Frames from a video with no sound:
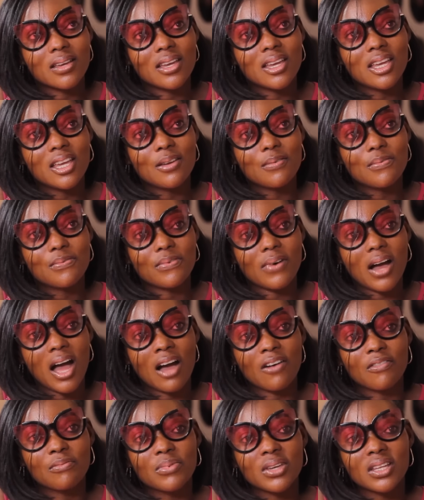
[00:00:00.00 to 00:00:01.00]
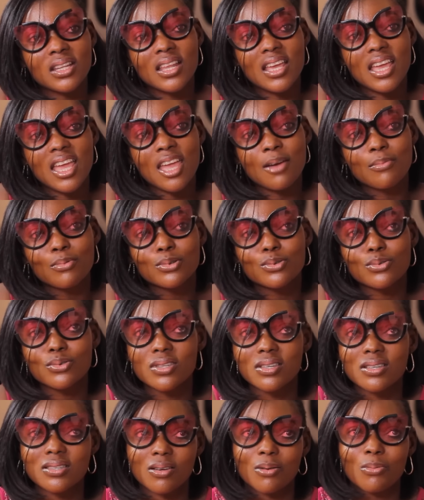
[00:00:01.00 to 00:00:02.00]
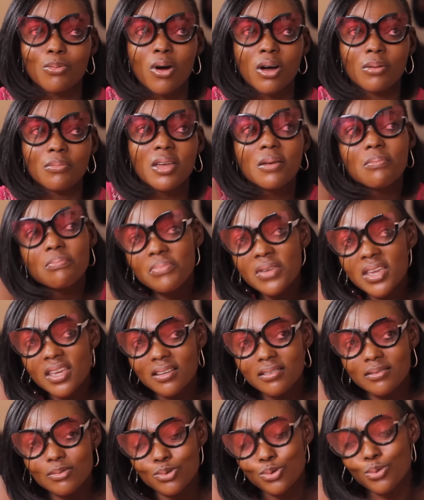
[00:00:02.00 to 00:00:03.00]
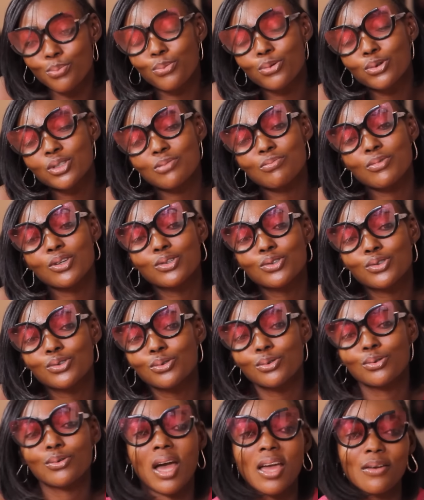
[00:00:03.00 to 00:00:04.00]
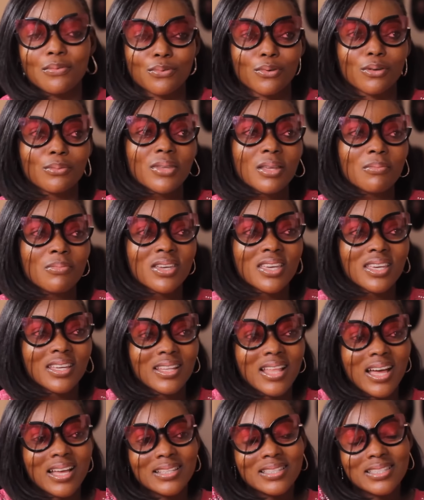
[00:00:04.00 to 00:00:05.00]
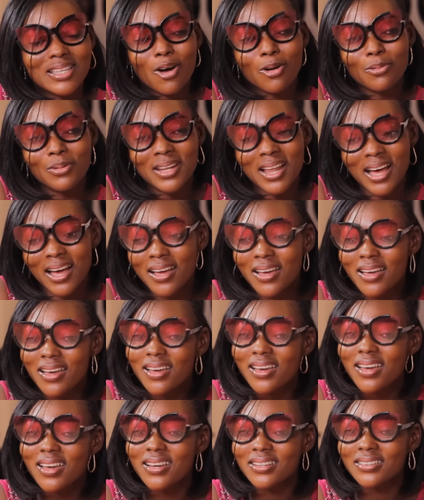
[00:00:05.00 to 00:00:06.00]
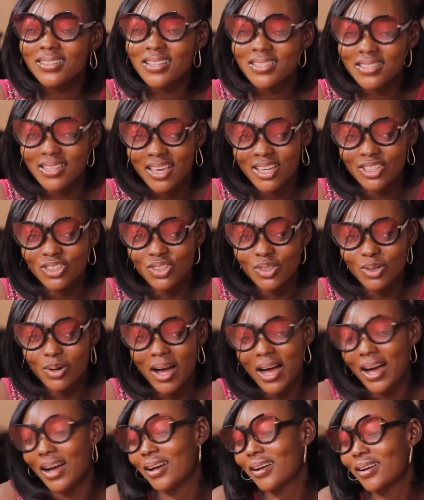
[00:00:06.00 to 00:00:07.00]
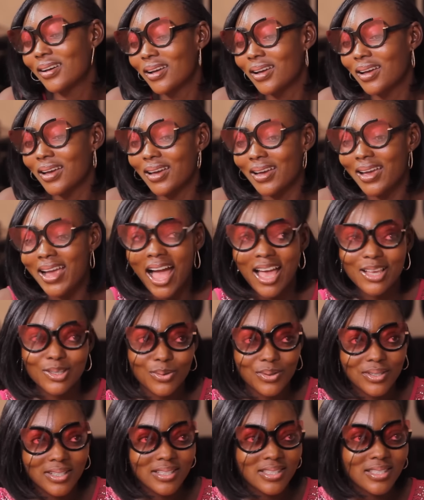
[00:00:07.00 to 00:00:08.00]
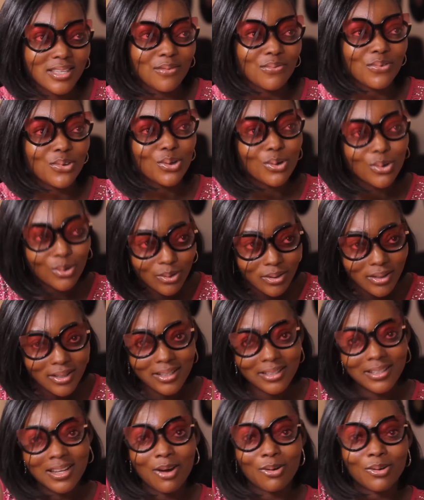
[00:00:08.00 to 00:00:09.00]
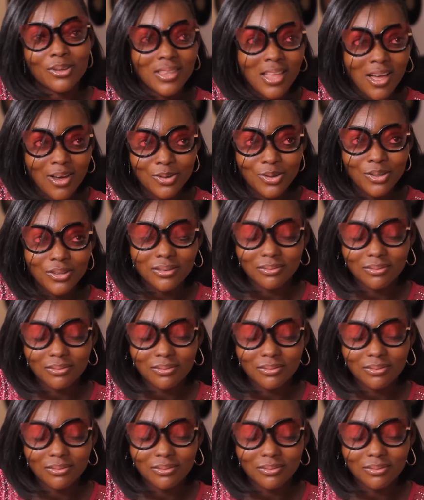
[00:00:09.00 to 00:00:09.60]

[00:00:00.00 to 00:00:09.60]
if I've been able to see someone, maybe to put me through right from the beginning and tell me that this age you are, guys will deceive you. They will tell